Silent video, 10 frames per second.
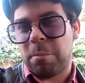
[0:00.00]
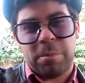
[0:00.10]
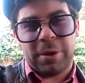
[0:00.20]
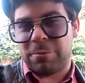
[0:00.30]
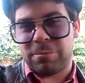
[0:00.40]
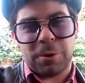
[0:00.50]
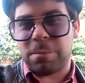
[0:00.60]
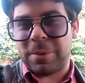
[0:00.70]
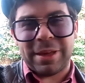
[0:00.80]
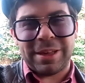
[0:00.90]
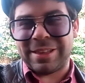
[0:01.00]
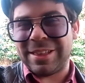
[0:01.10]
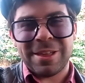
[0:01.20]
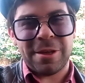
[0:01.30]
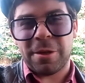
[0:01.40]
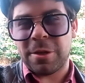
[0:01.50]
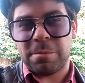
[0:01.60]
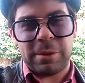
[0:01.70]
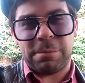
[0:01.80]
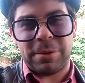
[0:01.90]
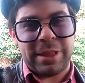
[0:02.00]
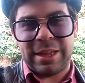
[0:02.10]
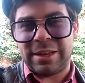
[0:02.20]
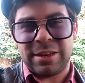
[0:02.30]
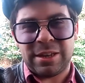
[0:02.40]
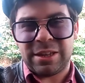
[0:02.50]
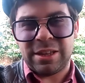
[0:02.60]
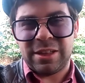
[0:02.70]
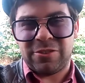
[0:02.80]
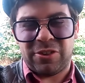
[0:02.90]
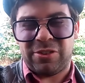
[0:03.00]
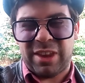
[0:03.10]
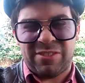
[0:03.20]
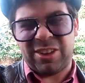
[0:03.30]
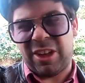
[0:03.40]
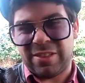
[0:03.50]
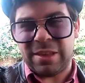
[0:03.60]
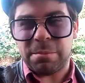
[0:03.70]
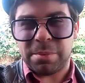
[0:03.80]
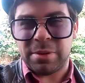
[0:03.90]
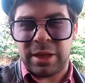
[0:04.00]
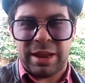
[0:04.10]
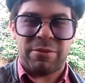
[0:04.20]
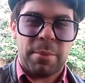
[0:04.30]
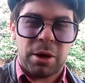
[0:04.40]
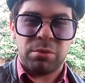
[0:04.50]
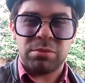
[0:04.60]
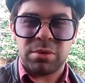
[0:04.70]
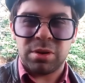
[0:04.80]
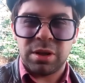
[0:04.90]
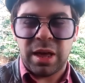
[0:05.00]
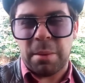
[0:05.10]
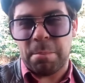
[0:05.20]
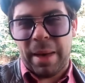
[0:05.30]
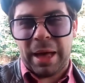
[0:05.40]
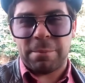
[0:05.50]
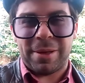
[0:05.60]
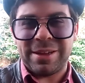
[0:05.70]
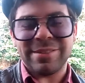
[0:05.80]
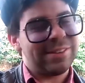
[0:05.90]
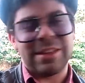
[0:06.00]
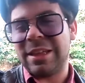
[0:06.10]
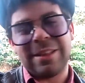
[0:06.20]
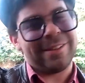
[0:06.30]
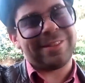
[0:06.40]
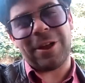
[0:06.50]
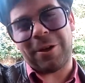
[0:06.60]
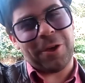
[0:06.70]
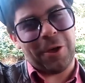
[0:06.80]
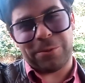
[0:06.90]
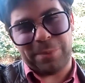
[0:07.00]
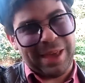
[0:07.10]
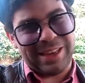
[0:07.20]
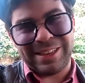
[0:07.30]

But roping people in just so you have a gossip and have a moan and backbite, that's not God's way.